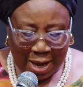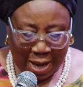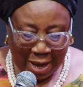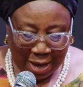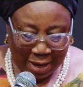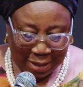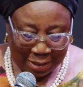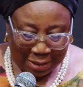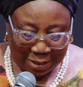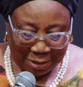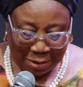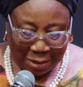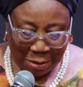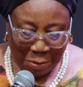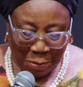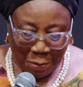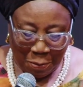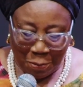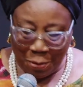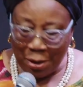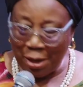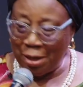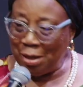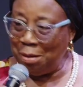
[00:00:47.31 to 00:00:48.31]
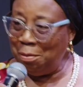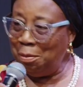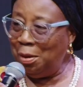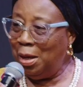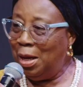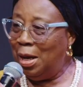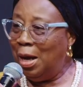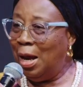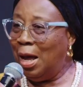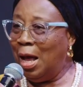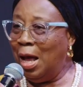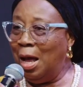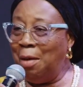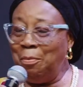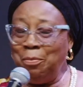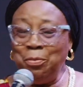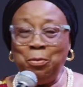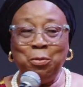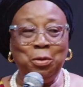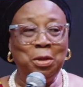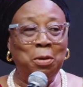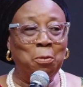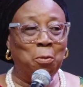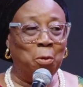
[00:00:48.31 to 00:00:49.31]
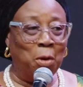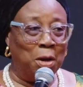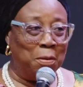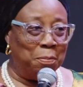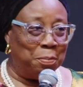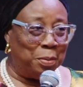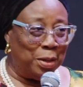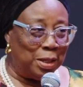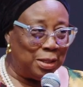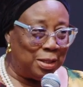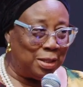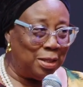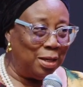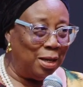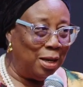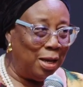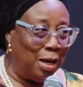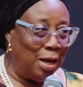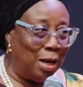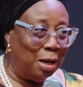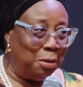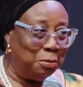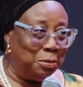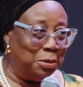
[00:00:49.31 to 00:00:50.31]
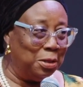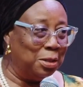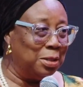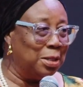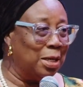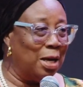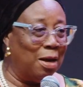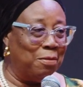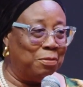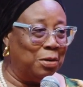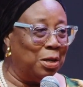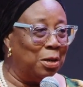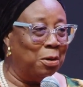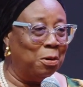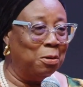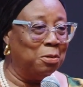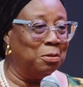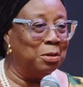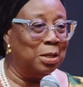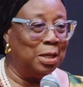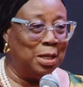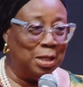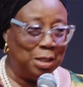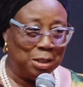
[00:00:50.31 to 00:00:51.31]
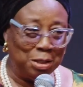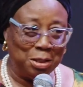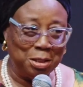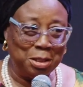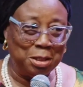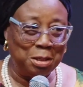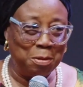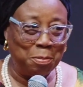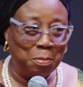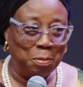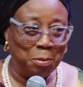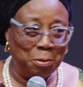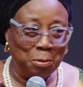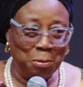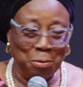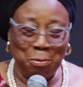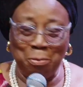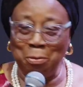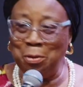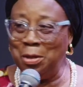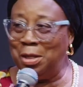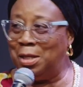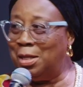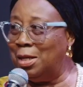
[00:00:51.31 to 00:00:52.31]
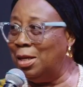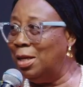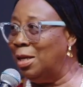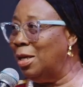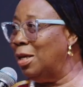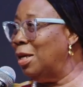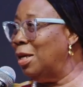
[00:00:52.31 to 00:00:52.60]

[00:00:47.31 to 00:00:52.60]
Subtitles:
And I'm the one person here who doesn't have a long relationship with